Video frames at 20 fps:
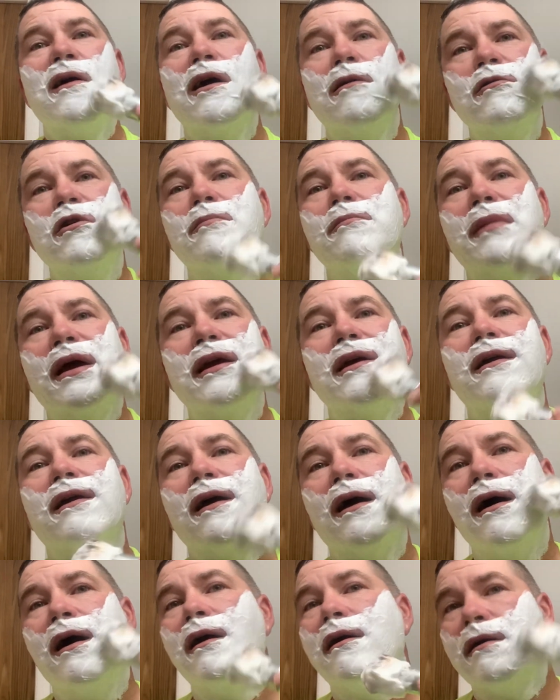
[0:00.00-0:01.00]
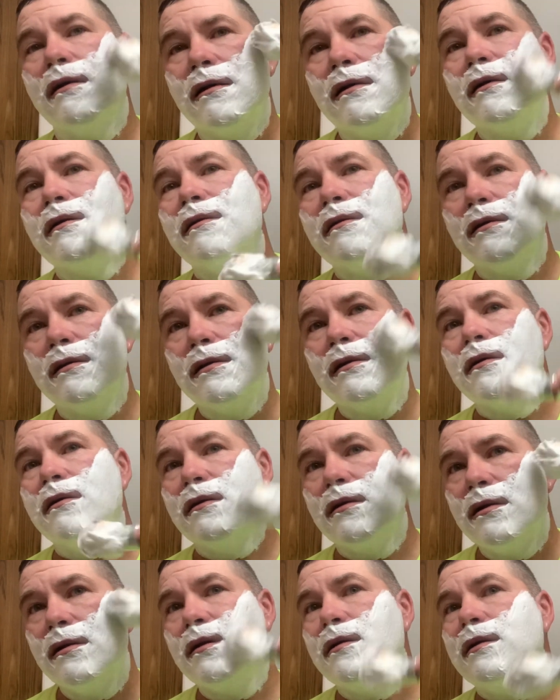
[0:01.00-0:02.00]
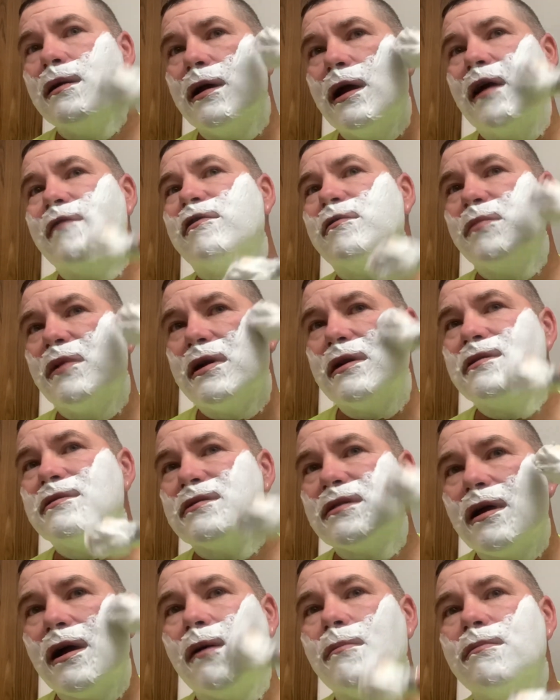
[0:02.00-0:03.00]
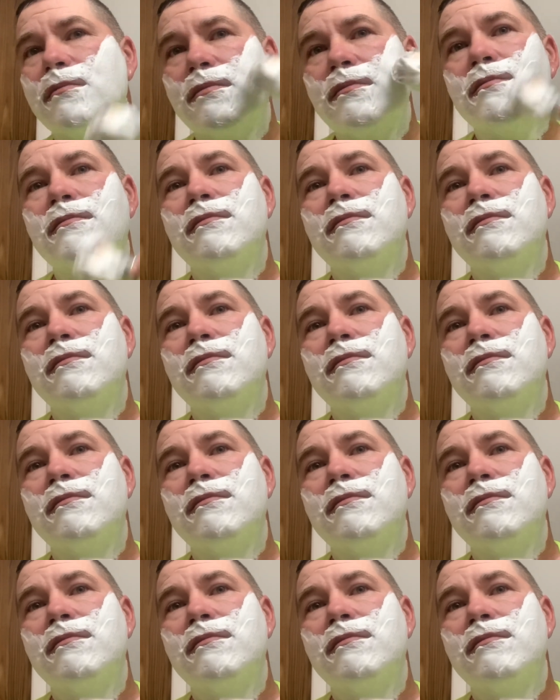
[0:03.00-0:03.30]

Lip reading: would make everybody stop